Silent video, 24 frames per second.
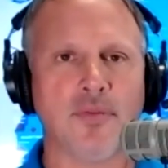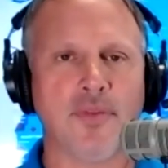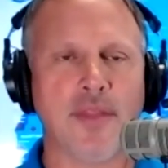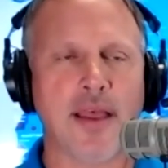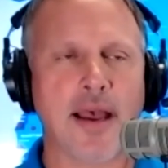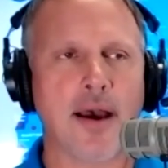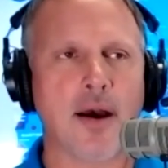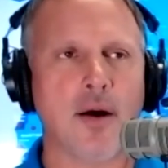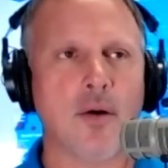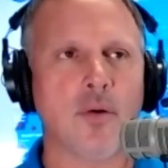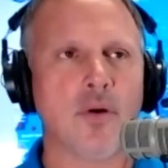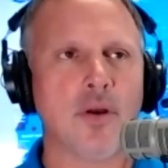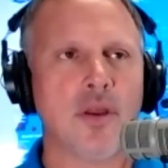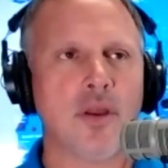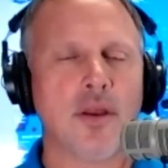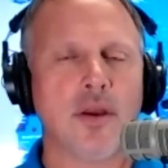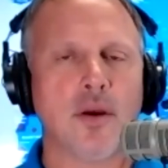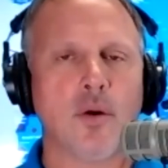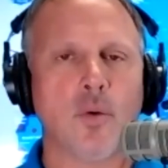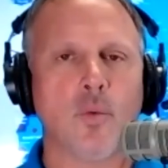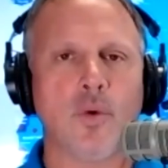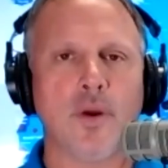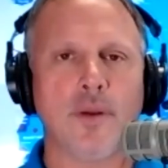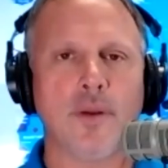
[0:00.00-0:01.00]
Now,
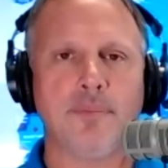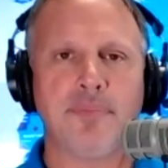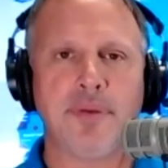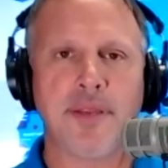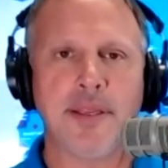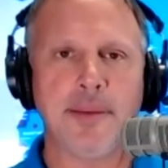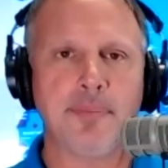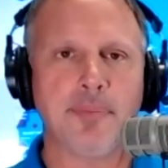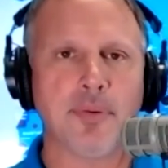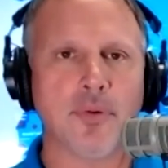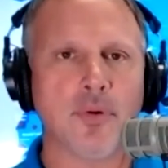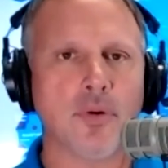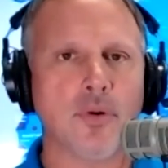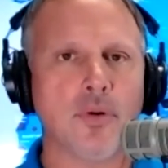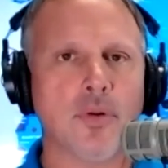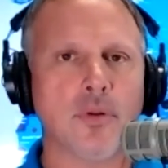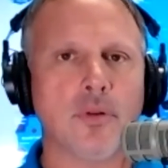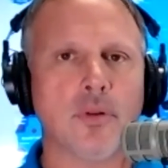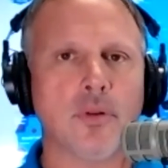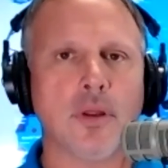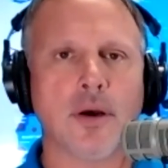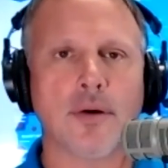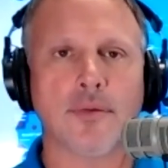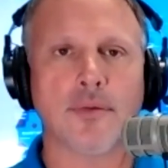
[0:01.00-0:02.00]
when
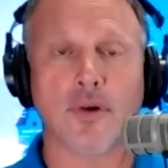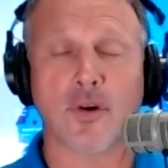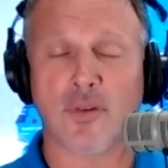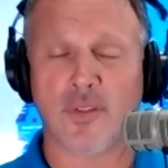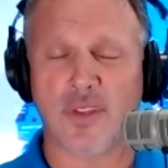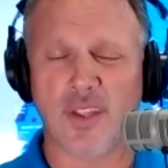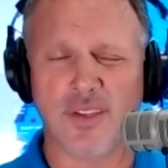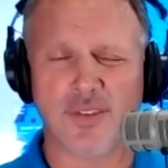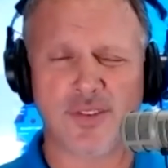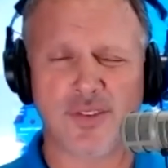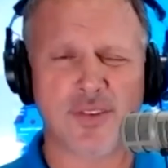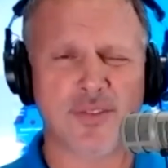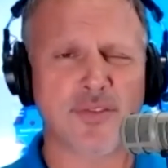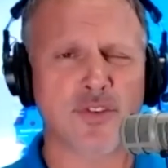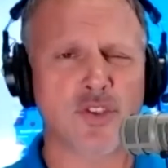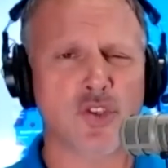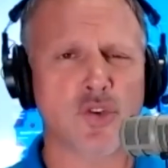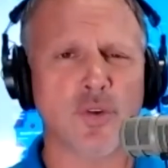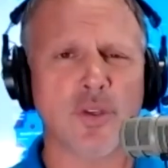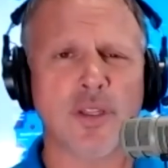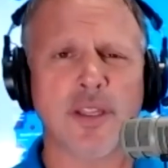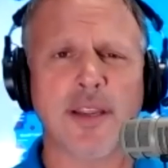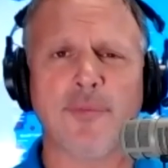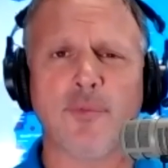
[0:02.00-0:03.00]
people, it's
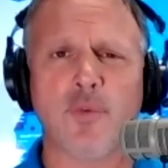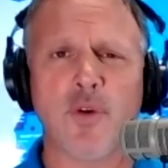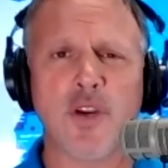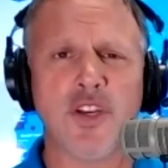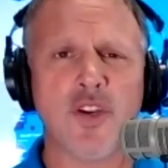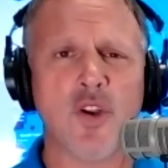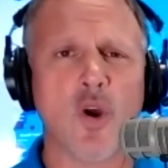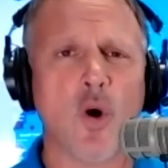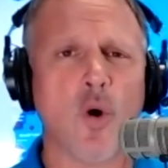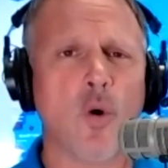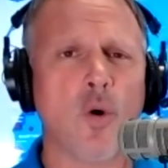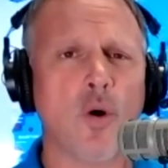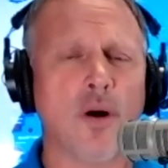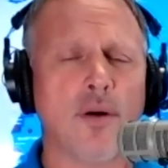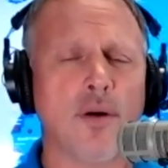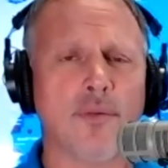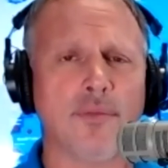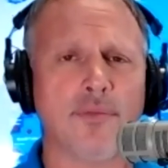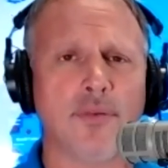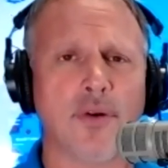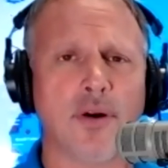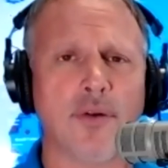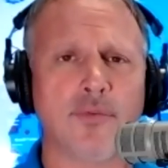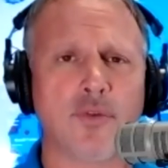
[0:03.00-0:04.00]
certainly if we know
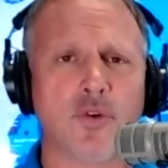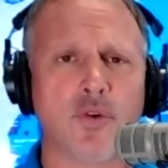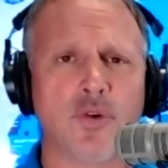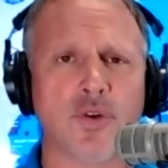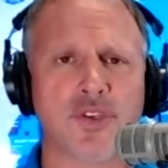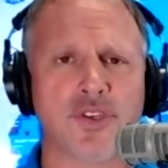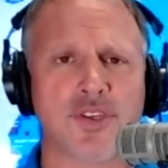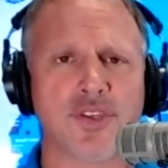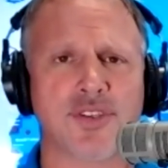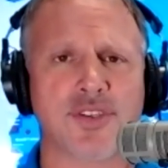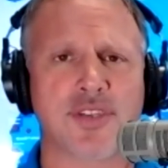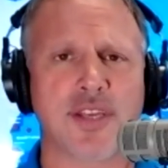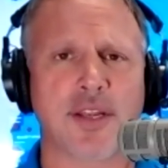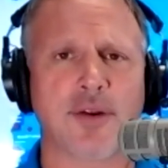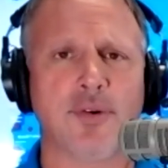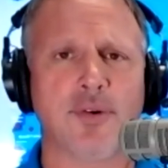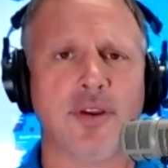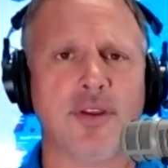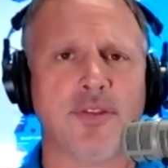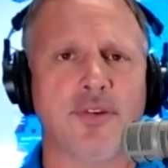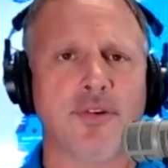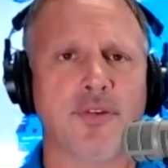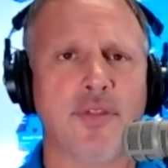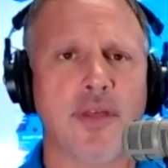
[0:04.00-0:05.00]
of Christians that are
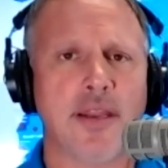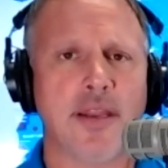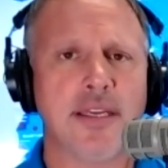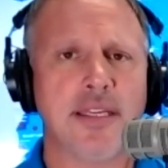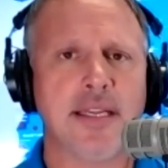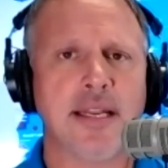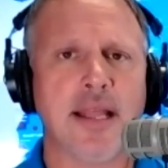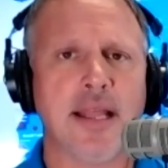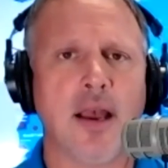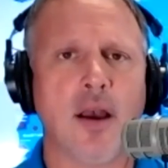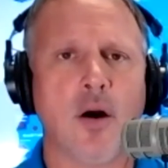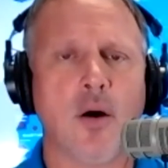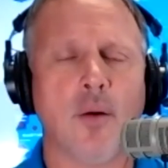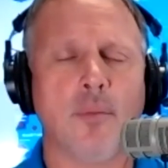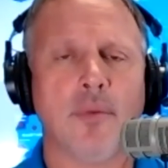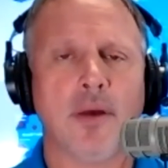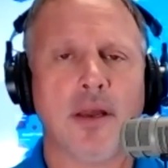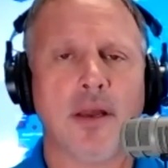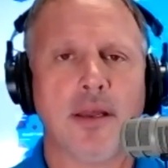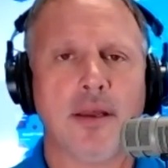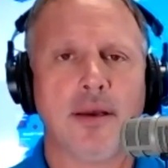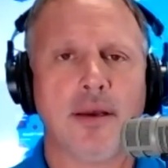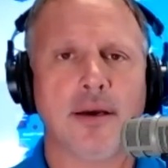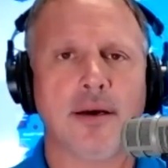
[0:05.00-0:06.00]
in there that need help,
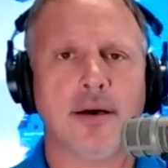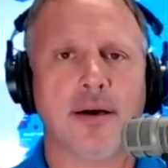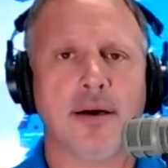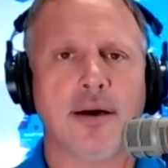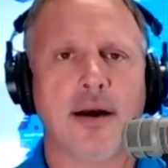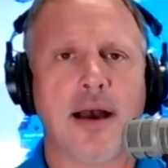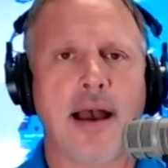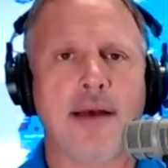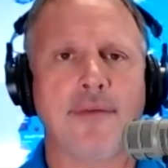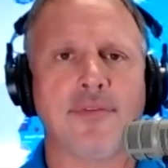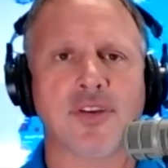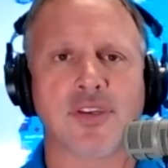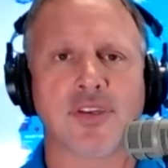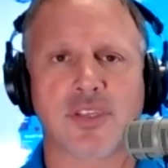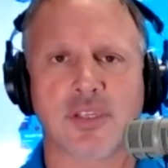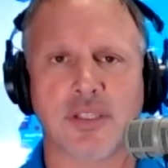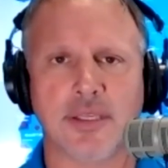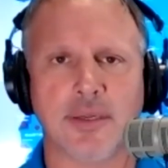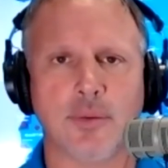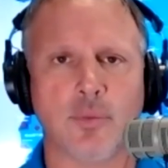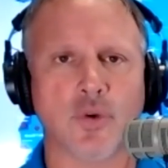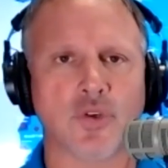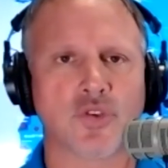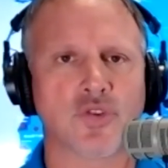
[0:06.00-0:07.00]

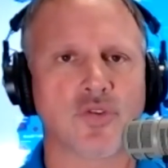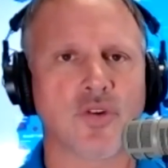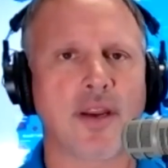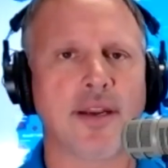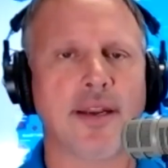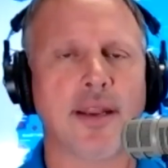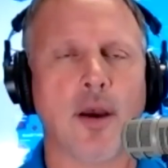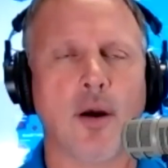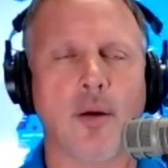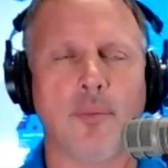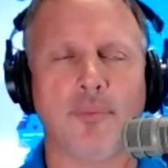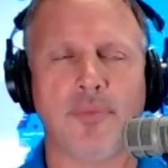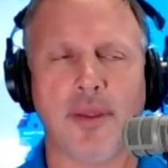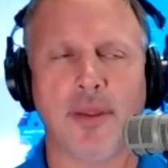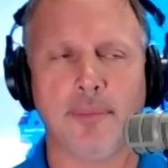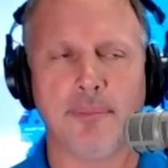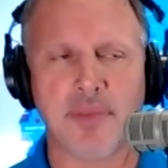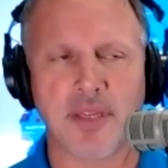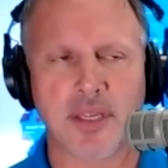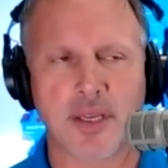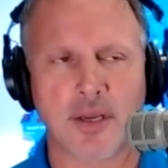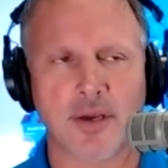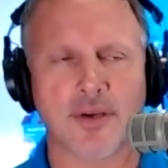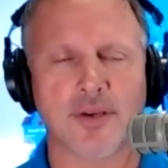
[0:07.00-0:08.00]
obviously we're trying to help them
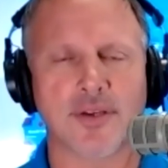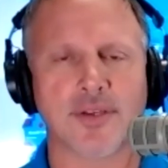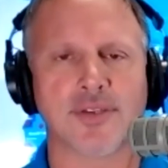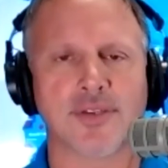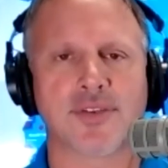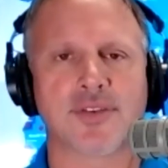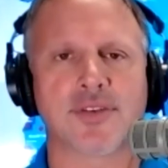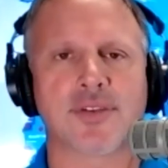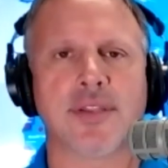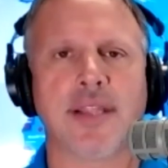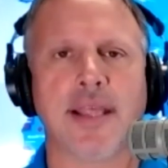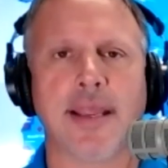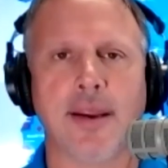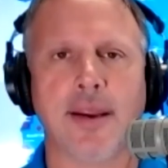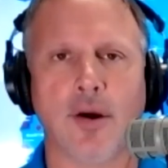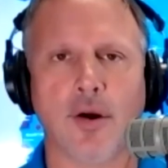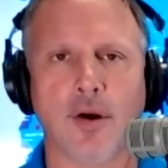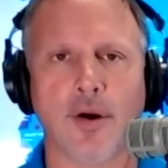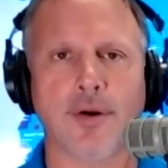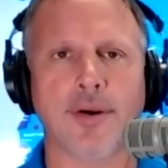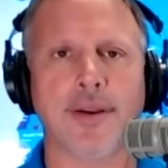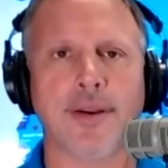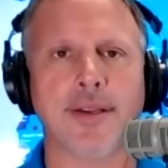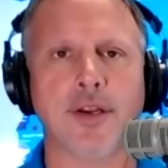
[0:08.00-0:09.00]
because they
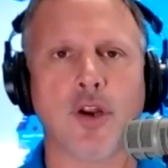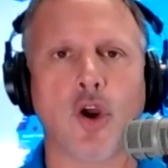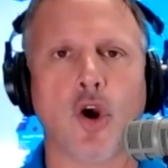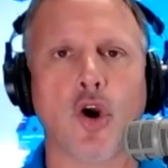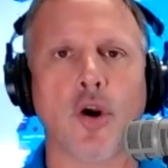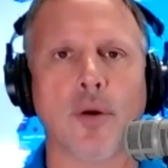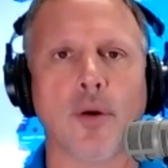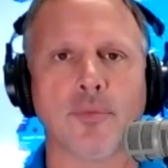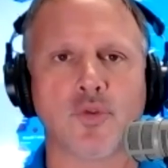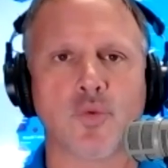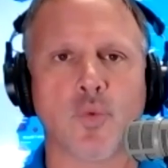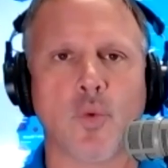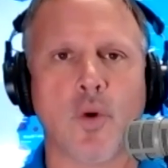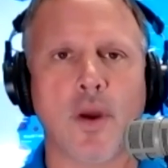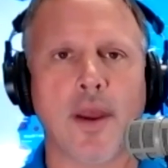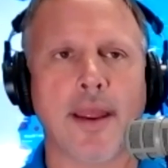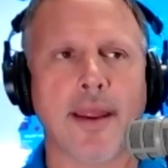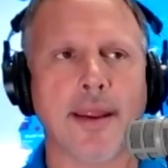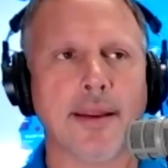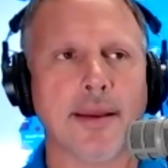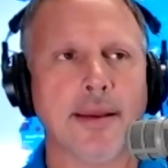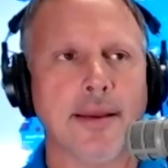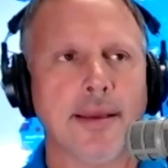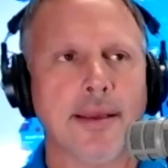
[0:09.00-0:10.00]
are in harm's
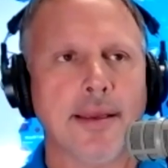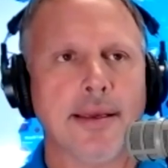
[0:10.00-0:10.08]
way.